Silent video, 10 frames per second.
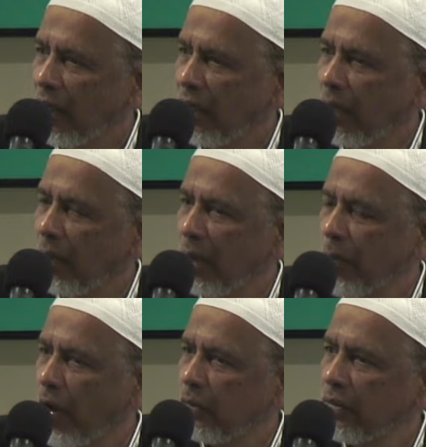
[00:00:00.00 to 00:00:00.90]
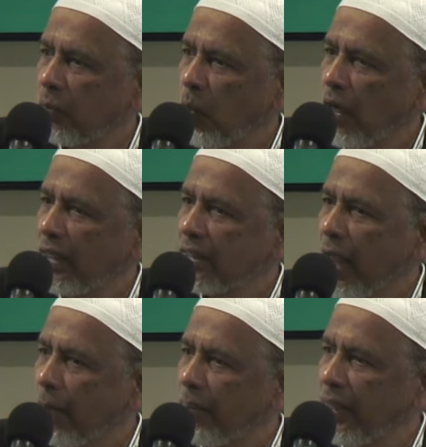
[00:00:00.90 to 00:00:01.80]
uh, about what is
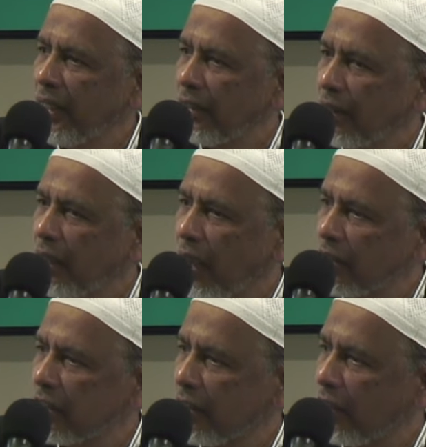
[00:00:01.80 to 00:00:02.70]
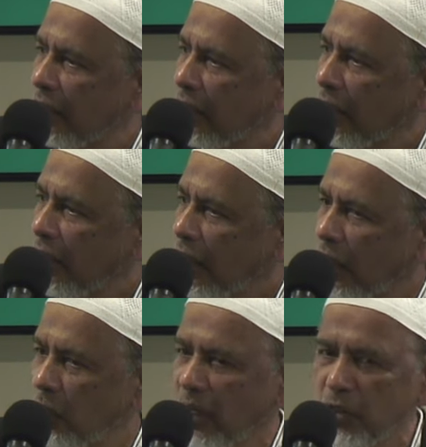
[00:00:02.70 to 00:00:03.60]
happening in Gaza,
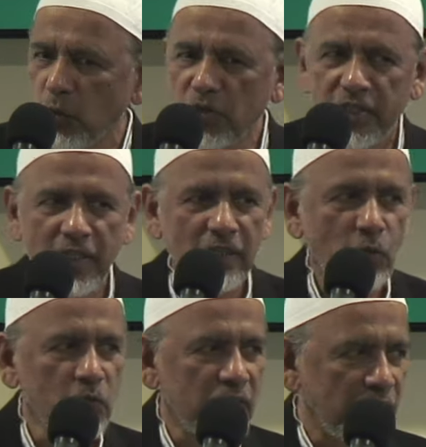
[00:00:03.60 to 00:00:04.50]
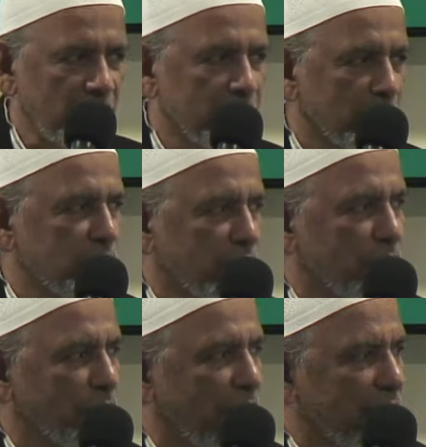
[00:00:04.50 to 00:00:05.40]
and when you see those little
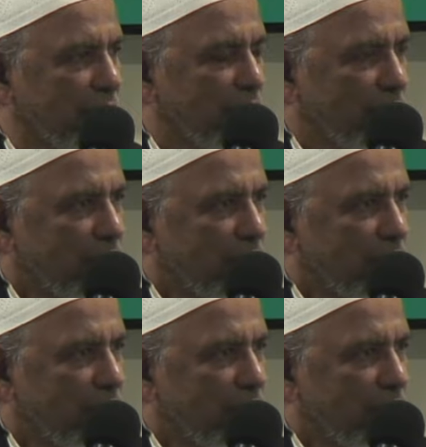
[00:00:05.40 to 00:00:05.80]
children,